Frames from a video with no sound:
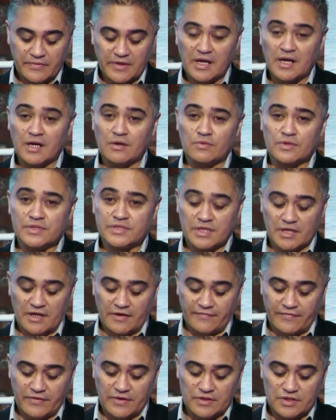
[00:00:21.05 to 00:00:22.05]
was
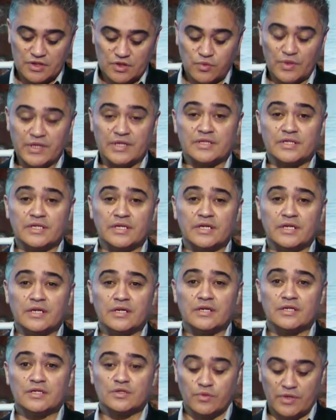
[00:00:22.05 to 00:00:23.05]
delivered in
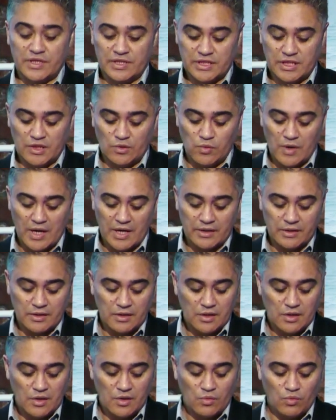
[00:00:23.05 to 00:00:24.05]
2021.
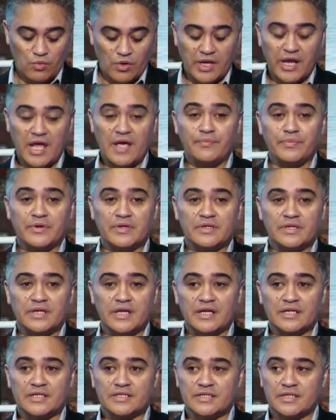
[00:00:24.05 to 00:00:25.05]
What happened
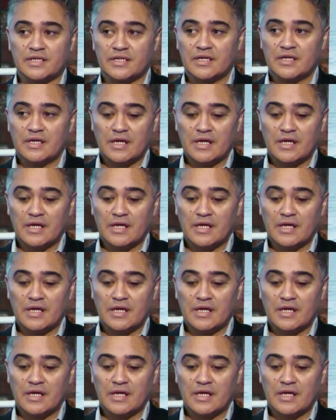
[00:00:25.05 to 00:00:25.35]
next?